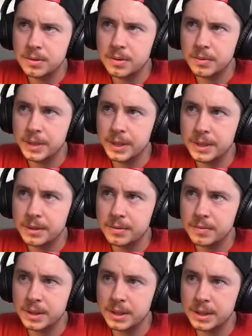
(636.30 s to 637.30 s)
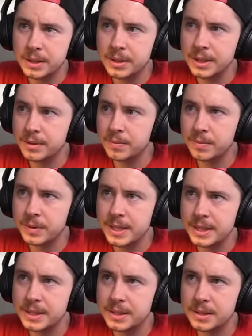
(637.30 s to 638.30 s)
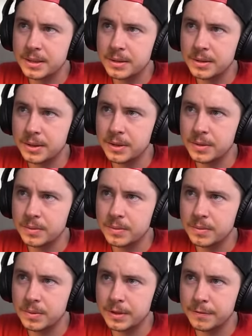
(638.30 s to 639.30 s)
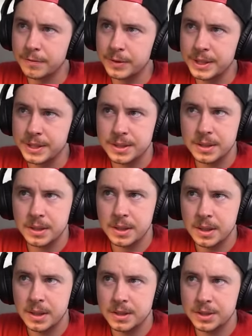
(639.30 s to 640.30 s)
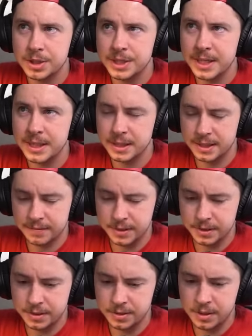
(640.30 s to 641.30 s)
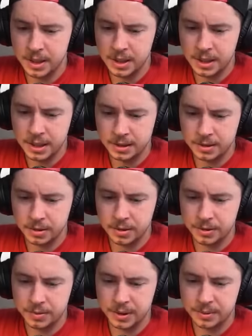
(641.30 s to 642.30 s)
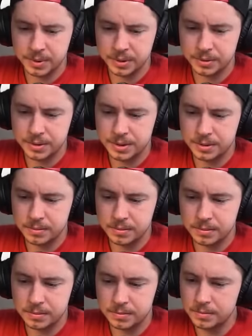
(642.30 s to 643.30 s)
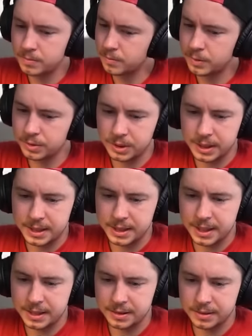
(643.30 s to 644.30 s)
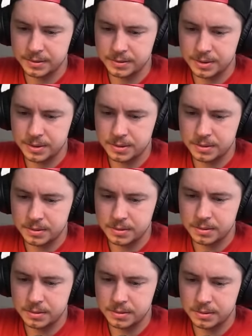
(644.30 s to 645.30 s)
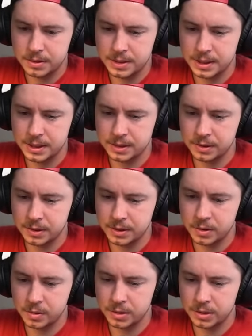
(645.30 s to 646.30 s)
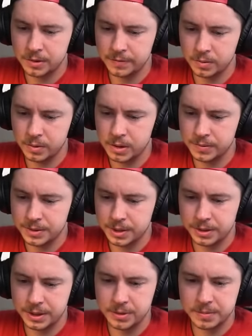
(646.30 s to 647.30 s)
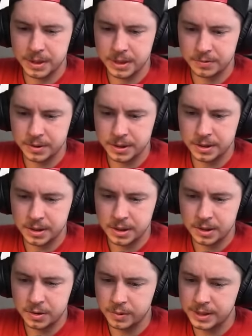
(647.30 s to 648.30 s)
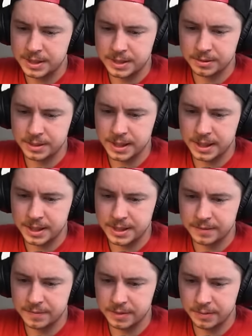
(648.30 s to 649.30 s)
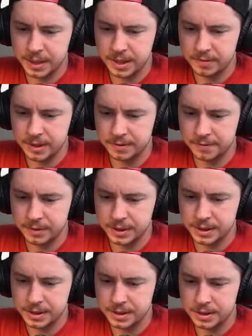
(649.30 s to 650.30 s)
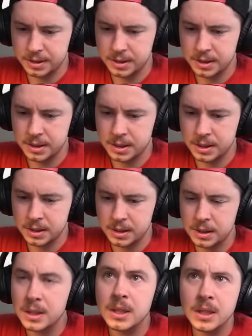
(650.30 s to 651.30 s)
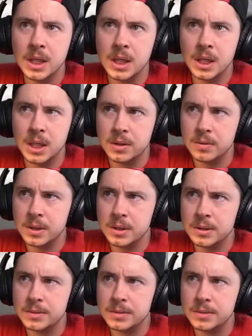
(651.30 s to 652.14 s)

Queen, we're going to let her get wrecked. No, we're going to freeze. Does she stay alive there, though? Hello, Earthquake Boots. Real glad you had those. It's not like the corner of the wall was already open anyway. Queen still dies, even though we gave her that freeze. Awkward.